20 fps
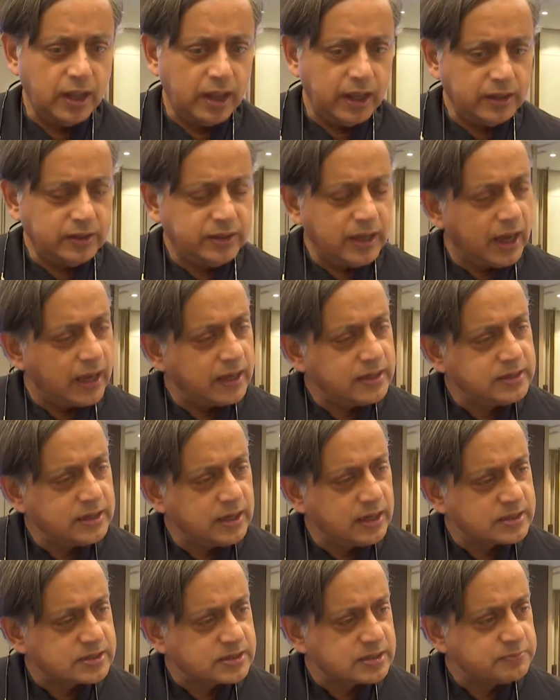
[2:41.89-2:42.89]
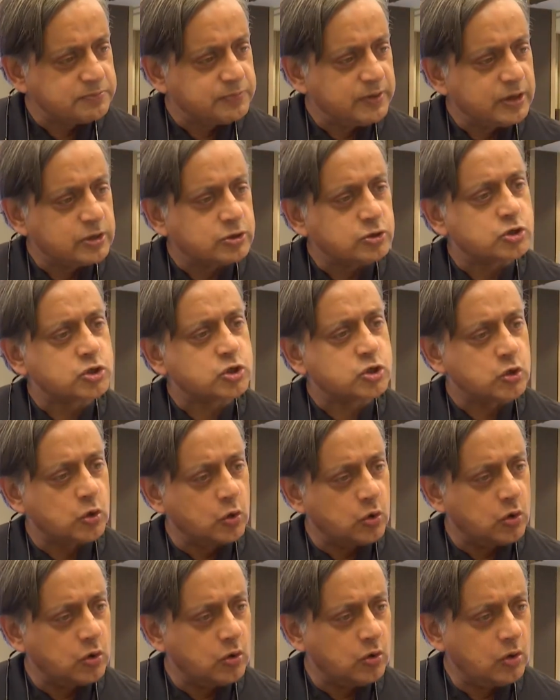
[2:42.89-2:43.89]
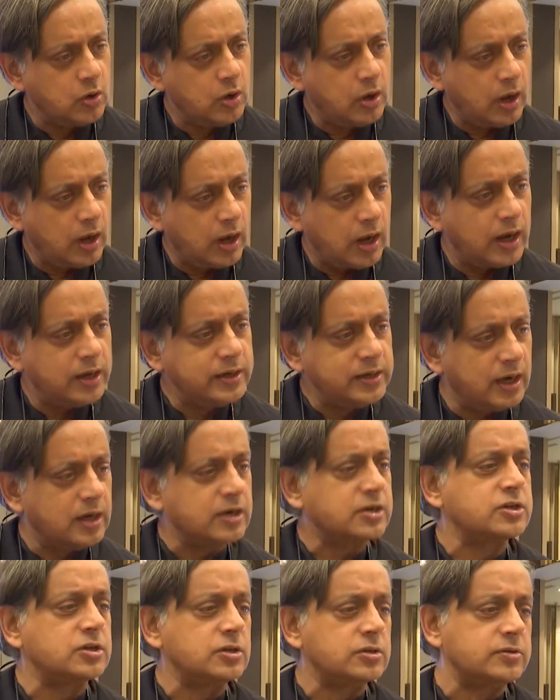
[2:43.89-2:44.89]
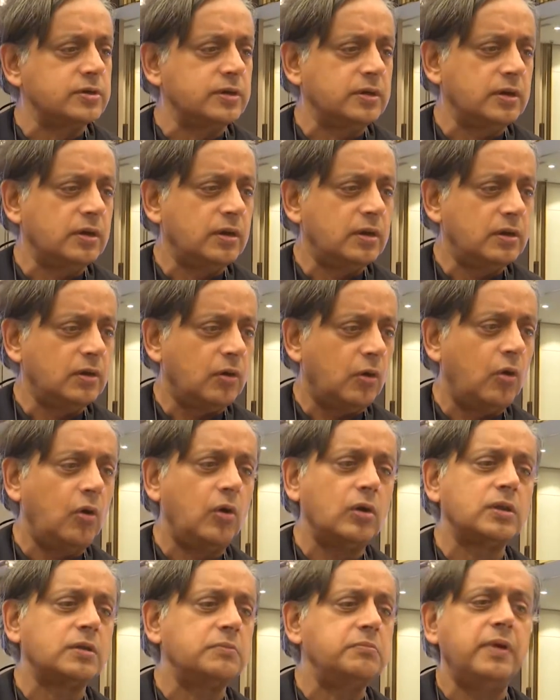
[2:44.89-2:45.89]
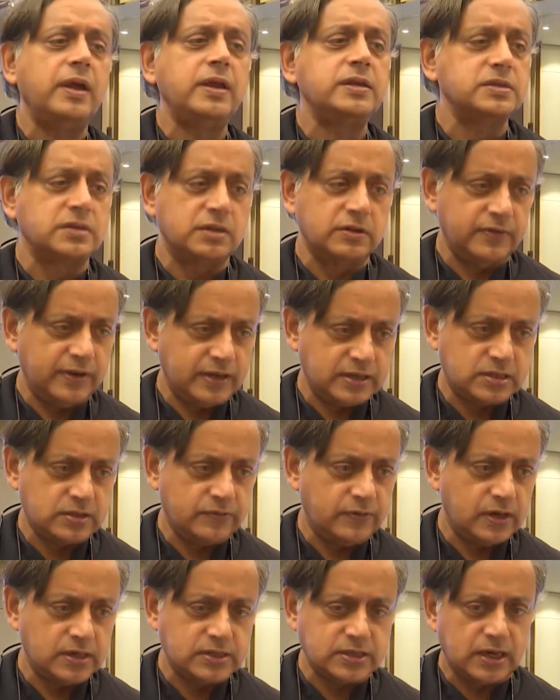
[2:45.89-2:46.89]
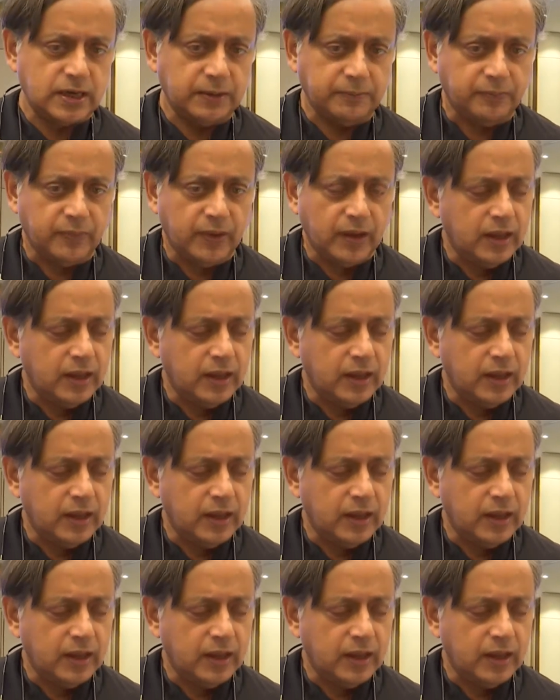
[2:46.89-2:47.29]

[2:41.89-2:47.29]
The idea is simply to show our young children all the major events of our time.